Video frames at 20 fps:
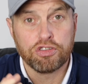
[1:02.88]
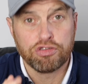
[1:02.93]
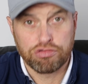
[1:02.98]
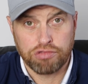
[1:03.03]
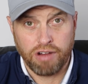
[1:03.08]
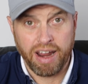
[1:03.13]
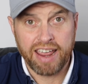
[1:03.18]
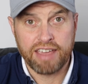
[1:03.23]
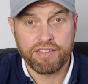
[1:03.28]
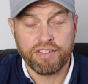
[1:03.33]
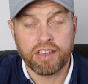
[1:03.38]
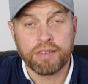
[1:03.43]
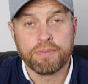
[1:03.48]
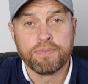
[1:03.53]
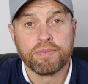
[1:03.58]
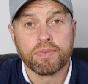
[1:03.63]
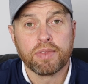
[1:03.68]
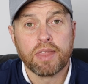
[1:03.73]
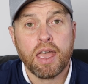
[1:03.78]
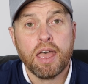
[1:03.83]
driver.
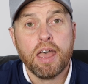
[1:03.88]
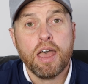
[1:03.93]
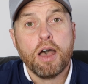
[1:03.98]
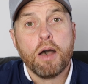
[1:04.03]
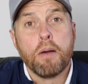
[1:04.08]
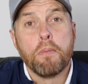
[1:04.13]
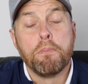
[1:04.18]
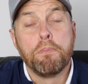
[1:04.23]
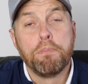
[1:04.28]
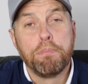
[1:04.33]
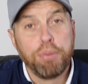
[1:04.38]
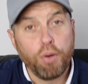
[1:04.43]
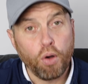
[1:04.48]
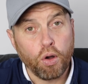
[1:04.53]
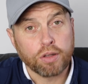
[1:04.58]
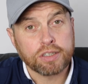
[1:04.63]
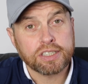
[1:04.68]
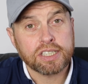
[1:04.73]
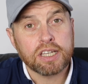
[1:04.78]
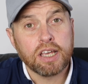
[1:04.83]

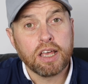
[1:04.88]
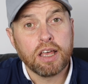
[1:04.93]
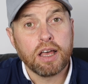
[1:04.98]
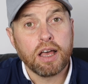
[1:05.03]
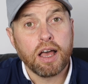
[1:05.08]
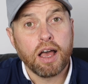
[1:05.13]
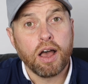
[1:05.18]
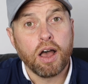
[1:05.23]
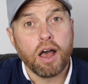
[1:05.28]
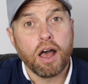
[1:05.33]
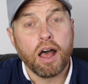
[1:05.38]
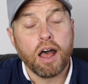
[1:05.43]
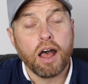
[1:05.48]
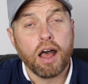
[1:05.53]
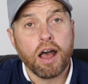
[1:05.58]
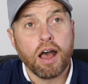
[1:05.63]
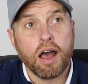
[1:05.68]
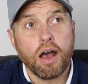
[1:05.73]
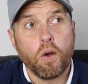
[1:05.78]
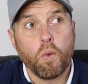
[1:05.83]
But
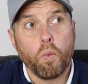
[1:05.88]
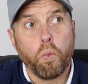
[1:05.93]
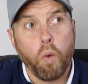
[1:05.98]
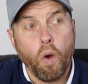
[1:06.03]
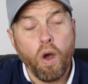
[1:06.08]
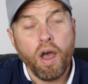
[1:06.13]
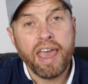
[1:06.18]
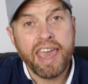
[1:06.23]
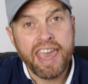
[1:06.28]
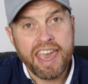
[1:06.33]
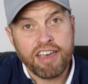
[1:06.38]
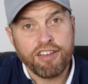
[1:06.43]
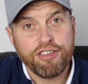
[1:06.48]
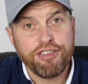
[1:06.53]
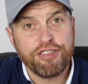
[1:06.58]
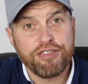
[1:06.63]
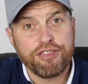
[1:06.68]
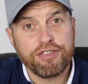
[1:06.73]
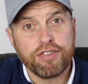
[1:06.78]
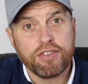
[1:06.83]
what
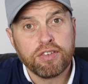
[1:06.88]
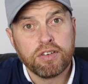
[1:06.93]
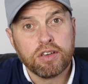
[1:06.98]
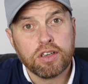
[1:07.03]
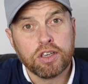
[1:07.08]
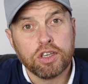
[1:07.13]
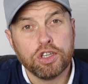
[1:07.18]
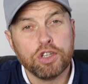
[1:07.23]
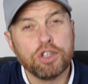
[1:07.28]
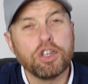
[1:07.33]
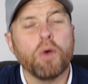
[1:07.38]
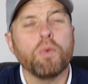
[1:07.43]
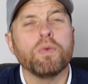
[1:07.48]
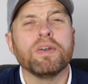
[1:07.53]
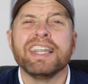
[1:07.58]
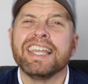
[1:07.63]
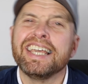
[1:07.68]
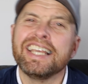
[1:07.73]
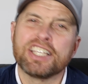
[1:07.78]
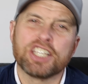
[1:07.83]
if you don't
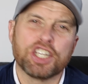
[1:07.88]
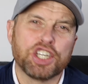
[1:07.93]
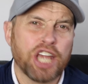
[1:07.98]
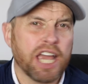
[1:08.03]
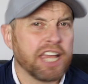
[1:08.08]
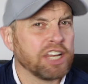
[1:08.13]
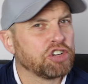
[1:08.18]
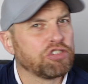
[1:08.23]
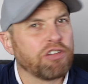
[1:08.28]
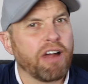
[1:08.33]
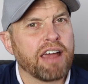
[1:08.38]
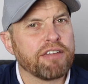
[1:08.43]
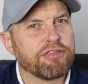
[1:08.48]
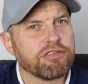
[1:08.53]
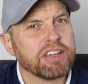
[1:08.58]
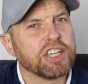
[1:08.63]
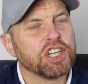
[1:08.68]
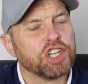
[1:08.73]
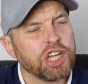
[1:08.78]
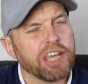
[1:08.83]
need to change
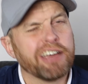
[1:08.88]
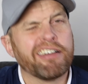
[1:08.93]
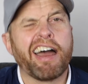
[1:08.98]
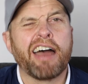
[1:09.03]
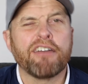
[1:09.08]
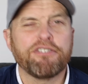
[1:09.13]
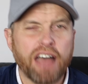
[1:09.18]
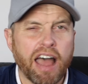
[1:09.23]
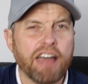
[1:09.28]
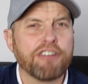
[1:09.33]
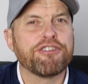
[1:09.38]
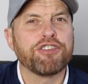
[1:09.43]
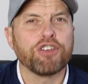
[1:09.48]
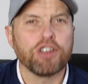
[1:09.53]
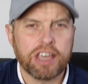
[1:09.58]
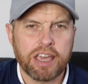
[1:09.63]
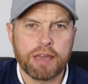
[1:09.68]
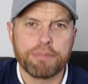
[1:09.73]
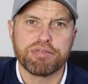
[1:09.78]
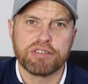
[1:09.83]
driver each year? I
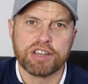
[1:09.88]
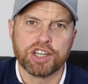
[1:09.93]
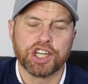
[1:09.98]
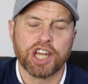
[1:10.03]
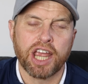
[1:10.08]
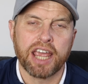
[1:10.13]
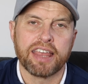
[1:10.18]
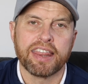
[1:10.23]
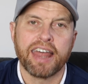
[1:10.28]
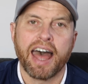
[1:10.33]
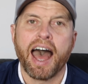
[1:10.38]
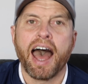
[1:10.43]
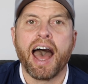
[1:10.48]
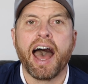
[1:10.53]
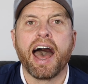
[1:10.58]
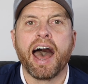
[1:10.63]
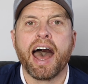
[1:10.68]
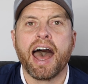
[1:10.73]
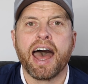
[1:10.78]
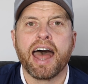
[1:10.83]
fully appreciate that.
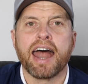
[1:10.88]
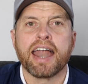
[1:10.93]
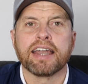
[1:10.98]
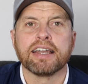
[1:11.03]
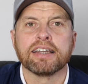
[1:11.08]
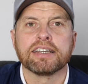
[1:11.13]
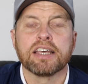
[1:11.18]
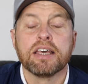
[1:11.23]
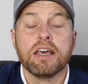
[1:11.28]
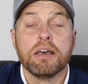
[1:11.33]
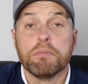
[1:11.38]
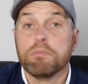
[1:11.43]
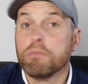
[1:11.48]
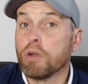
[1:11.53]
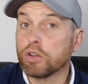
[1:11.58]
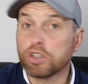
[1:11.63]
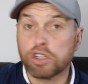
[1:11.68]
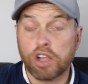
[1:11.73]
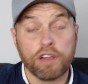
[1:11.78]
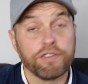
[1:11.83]
And
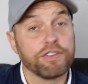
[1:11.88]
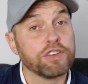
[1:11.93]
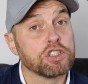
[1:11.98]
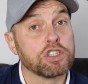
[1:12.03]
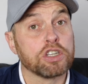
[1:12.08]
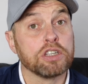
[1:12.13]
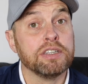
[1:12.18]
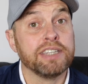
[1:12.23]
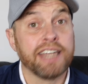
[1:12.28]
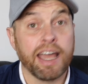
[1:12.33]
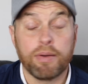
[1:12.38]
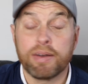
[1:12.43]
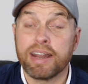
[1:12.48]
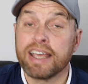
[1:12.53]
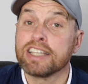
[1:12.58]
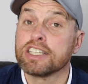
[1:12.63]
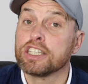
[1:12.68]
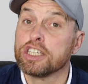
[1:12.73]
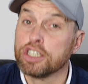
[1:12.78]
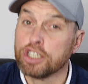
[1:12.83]
most golfers
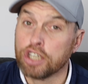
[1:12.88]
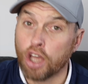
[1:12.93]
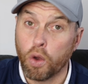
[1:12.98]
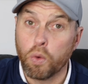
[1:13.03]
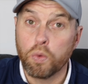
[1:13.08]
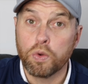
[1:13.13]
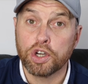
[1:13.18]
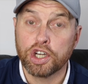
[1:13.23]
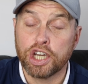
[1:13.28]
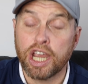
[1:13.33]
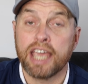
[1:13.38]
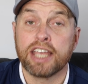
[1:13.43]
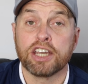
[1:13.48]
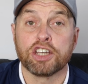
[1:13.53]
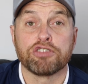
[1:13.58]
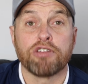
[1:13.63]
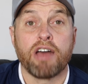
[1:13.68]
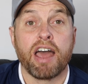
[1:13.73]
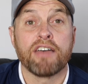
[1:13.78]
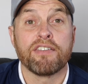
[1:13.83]
nowadays don't
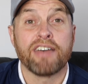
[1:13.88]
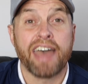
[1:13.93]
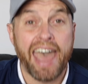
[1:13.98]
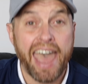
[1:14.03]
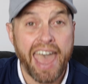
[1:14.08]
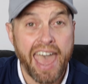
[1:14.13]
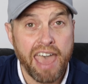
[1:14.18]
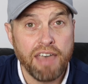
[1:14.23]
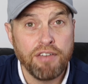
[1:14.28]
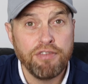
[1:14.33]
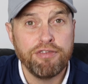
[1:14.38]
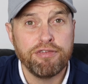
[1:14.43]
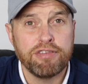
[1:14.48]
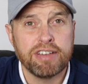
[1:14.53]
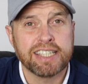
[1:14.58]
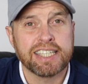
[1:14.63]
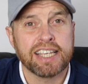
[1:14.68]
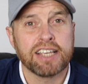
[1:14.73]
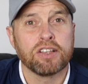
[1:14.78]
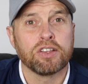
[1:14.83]
change driver every
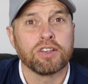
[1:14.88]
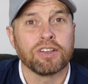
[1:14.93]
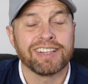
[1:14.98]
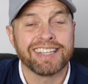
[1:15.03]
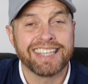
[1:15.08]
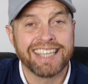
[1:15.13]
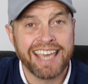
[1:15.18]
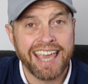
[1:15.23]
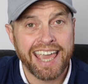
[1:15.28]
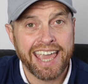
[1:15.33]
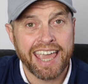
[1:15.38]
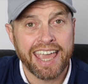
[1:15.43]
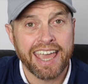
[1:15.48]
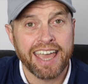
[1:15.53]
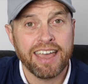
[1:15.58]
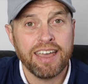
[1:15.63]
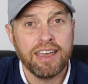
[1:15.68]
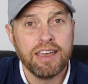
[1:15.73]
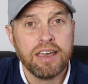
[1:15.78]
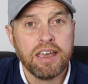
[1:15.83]
single
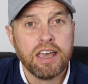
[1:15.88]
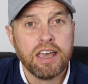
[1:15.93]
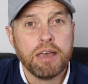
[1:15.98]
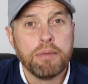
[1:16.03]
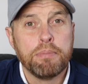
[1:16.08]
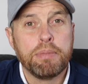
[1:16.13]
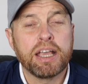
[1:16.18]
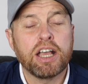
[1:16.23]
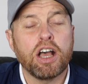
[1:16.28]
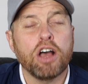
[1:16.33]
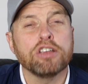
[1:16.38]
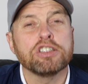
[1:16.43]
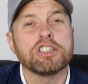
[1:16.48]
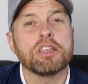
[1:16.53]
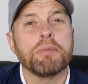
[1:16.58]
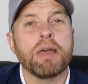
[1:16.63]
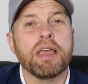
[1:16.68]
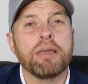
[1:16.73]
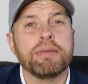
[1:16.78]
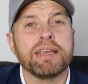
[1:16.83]
year because
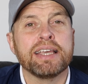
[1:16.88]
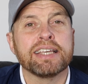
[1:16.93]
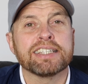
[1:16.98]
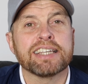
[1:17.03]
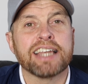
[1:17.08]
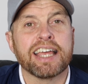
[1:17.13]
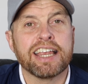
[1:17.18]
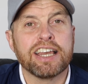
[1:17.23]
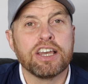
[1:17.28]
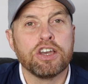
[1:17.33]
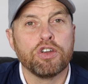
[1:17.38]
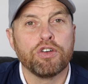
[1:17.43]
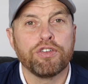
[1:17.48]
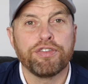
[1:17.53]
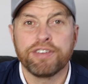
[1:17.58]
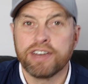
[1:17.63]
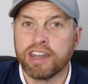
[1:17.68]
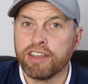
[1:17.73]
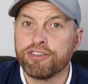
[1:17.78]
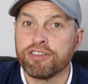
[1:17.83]
there maybe isn't
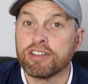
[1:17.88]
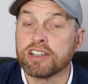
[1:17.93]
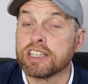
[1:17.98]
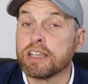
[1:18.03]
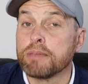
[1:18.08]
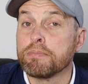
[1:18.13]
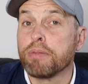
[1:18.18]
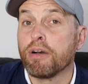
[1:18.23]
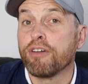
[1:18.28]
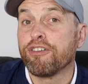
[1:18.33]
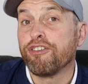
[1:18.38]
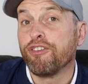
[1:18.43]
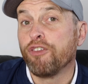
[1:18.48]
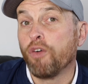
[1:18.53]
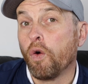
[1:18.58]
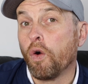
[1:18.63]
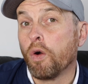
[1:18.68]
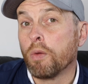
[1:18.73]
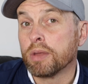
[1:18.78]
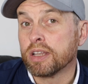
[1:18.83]
enough difference in
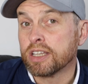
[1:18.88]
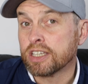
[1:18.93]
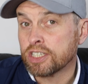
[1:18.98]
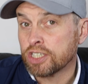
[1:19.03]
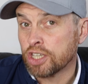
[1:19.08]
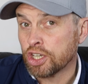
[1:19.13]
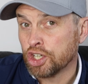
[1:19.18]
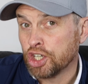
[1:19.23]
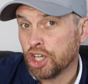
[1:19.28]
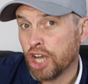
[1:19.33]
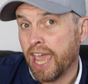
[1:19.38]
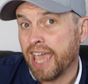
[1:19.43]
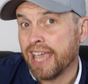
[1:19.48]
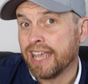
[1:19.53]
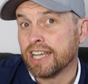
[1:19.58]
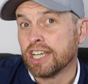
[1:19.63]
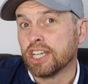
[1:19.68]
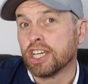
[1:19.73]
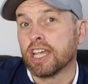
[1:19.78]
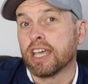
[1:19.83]
performance to
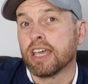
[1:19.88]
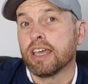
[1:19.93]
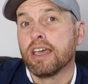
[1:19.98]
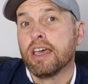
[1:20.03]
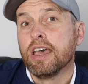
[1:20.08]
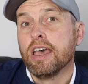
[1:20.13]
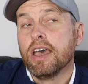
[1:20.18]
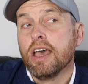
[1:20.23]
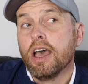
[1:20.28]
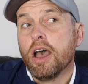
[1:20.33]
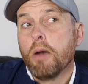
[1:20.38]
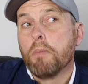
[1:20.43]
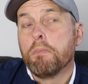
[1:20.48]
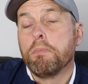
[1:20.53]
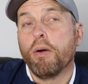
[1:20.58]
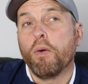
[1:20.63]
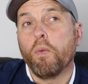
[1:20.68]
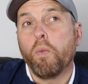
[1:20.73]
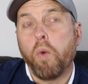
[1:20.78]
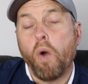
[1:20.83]
change it.
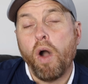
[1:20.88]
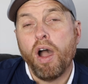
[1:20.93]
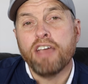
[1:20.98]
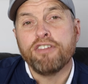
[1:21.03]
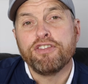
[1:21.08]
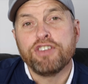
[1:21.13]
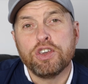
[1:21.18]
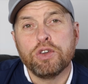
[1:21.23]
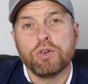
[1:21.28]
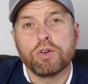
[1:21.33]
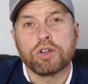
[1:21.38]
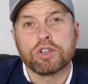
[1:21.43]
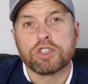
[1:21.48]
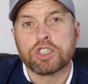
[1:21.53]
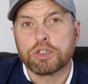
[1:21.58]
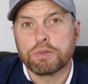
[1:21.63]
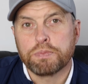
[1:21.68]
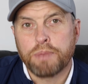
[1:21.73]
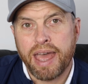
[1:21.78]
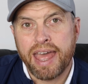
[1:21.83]
But what if you could
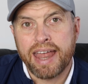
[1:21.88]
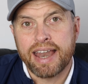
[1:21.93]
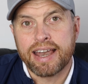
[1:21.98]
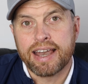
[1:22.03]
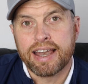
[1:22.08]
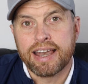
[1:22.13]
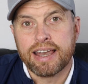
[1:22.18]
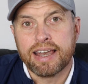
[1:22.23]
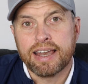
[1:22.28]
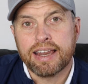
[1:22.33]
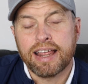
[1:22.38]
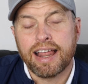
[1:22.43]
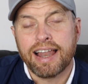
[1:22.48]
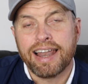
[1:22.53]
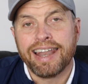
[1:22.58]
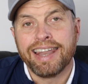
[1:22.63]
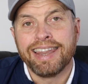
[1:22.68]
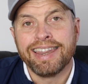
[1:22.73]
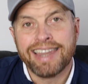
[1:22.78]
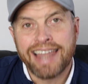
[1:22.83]
spend
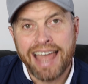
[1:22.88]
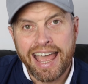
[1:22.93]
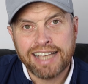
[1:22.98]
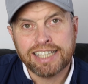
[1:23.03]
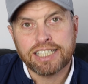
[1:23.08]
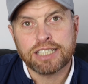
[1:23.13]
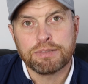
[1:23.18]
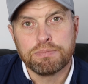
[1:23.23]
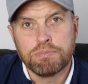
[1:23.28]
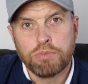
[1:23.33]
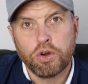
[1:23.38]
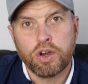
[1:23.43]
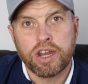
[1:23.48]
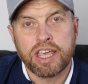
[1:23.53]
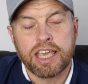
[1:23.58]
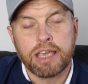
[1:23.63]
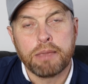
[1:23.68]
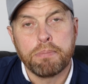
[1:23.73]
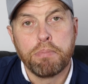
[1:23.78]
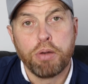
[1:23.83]
less
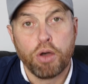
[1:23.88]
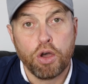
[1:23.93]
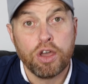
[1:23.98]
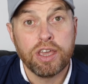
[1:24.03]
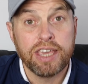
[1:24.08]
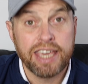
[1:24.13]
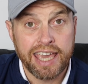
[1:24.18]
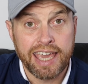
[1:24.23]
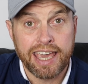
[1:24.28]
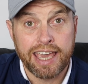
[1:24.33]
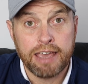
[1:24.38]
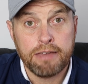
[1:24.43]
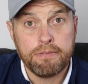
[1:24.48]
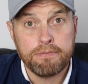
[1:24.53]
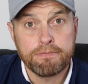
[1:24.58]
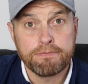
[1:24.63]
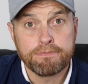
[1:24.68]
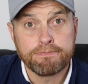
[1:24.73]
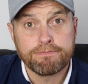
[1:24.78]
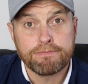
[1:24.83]
money per year
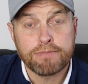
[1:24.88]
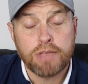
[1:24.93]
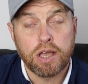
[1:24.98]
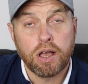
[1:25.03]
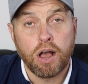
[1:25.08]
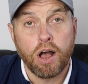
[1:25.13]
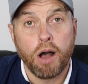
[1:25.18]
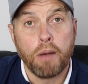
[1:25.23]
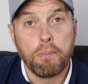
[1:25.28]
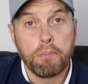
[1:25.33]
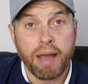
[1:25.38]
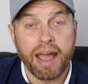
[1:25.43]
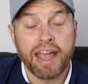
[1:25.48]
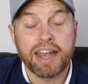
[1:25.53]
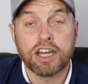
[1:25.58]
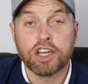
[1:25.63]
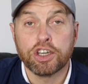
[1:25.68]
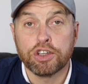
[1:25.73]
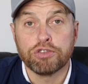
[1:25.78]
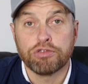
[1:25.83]
on
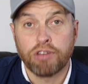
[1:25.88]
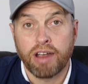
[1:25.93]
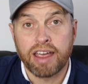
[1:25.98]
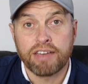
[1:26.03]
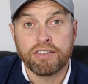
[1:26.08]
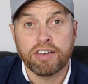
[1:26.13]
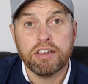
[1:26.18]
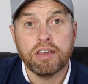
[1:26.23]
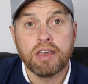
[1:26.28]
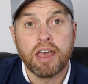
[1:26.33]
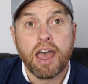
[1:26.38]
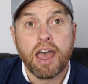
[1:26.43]
buying a new driver